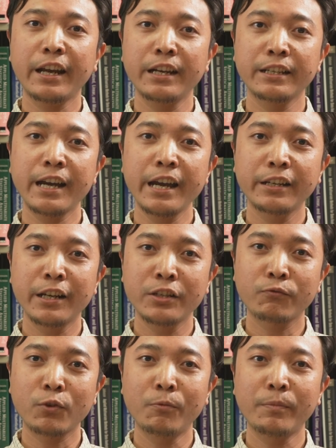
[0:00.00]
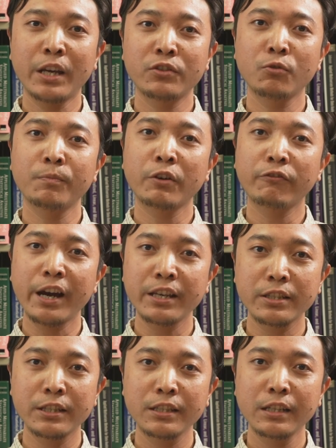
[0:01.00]
and guidance from my
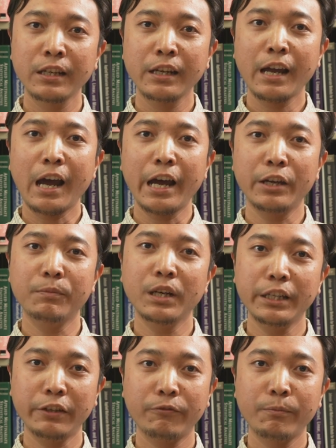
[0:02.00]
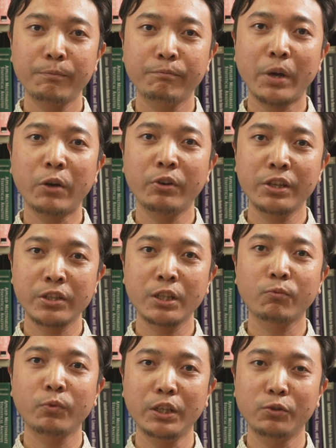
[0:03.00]
supervisor, I believe my research
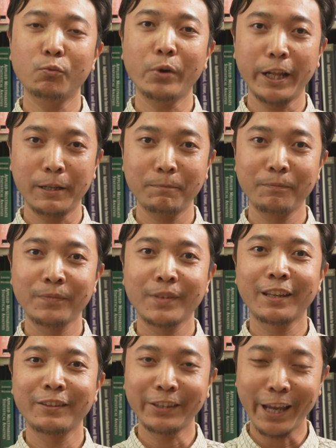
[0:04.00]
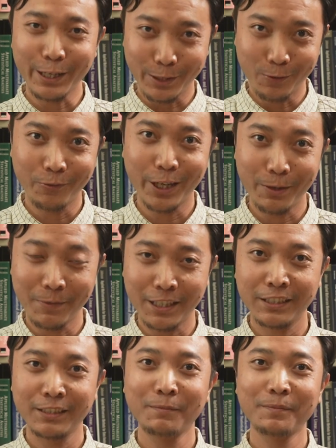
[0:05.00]
will do well. Thank you very
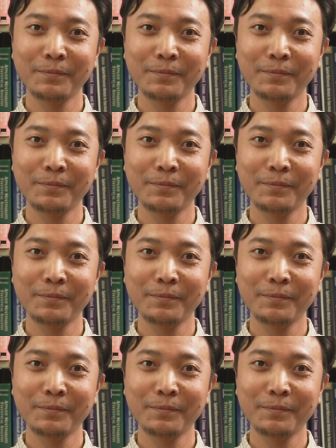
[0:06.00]
much.